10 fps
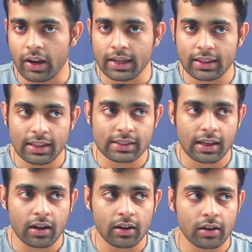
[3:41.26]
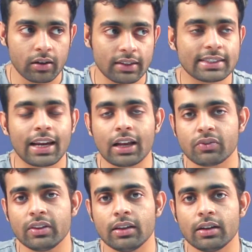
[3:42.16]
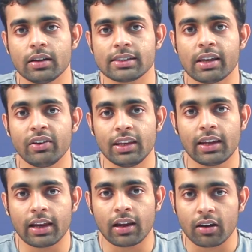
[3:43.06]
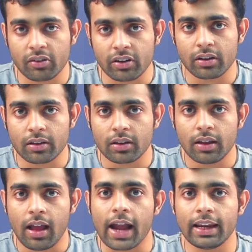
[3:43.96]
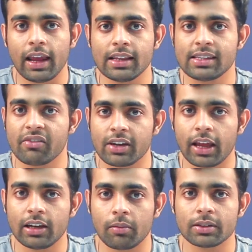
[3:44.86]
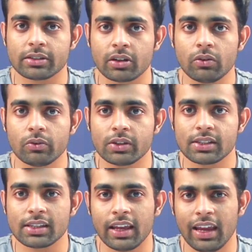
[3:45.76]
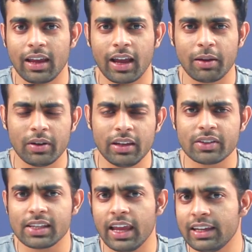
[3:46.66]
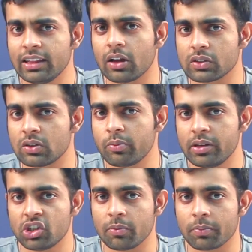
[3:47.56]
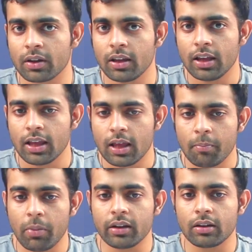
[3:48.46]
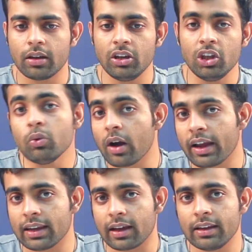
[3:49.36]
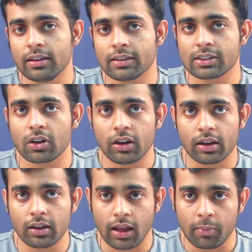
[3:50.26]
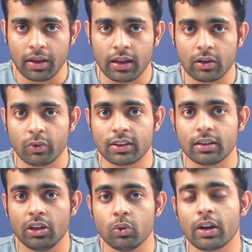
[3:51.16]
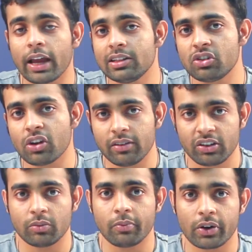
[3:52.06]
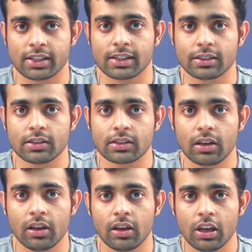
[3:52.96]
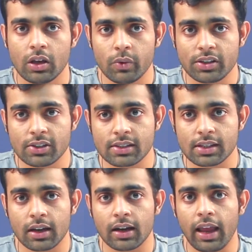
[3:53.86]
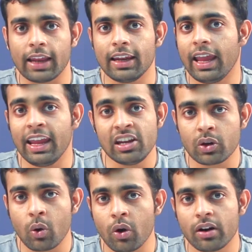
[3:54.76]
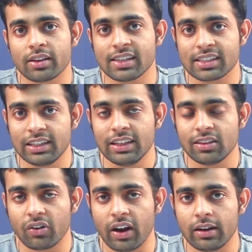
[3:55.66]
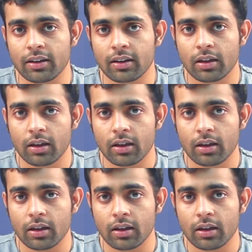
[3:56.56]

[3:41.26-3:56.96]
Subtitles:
right? These are, it starts with the 7900 i9 7900, which is I believe is 80,000 rupee chip. But the new i9 is gonna come in with the new 9th generation processors, which is an 8-core 16-thread,